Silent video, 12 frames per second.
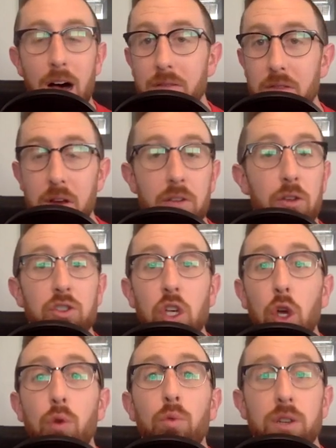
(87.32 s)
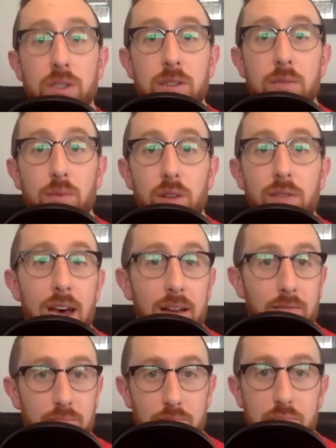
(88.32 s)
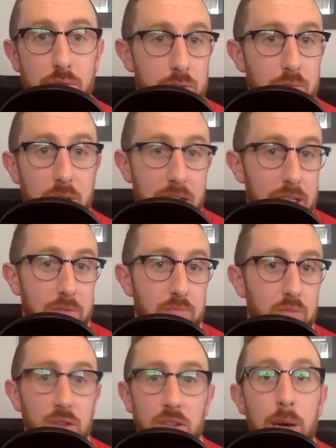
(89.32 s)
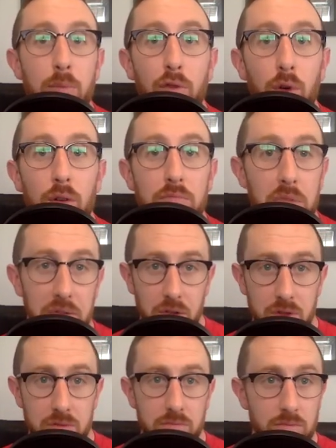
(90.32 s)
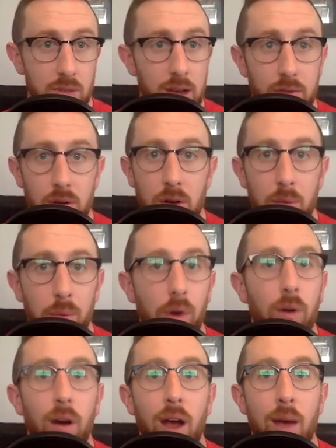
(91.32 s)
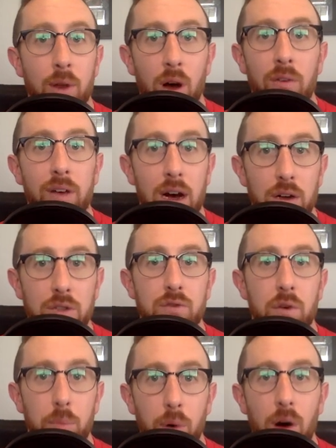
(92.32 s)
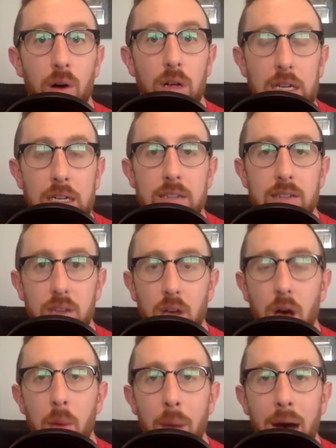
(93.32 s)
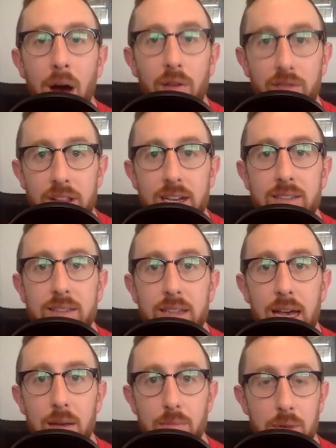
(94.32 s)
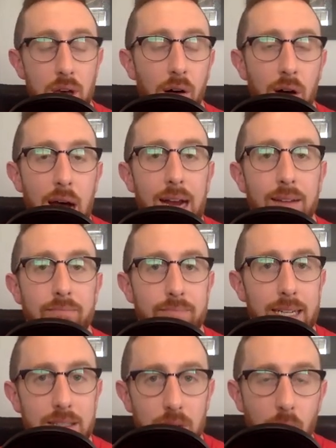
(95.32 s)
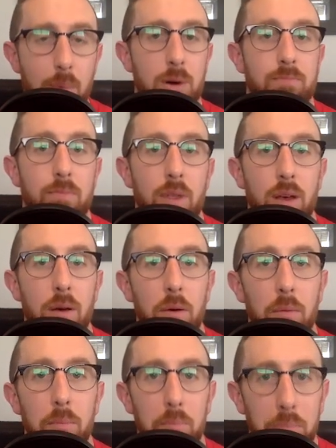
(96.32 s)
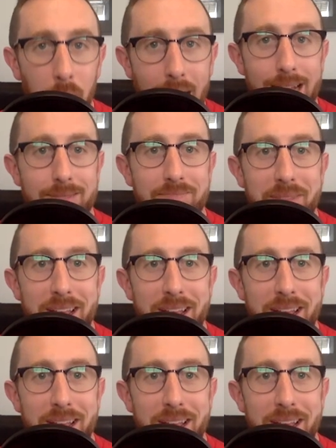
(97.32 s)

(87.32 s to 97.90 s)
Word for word: a good reason to believe that, just because you've seen it before. If there's ever a program in all college football to come out of this and be all right, it's Auburn. But